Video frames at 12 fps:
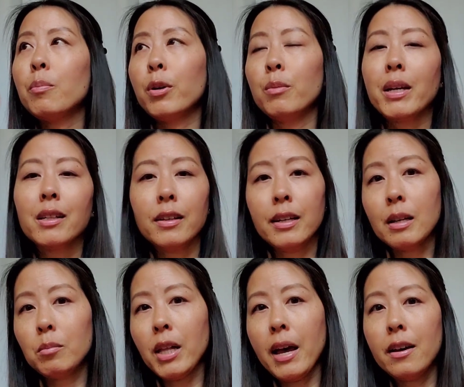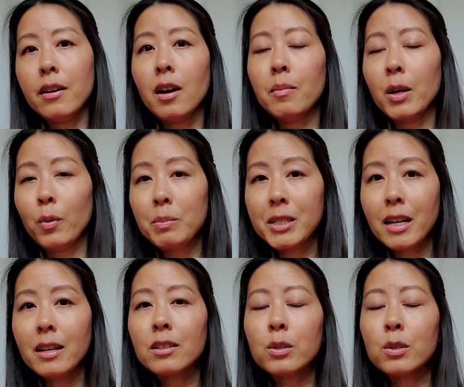I put my cleaning plan on my website,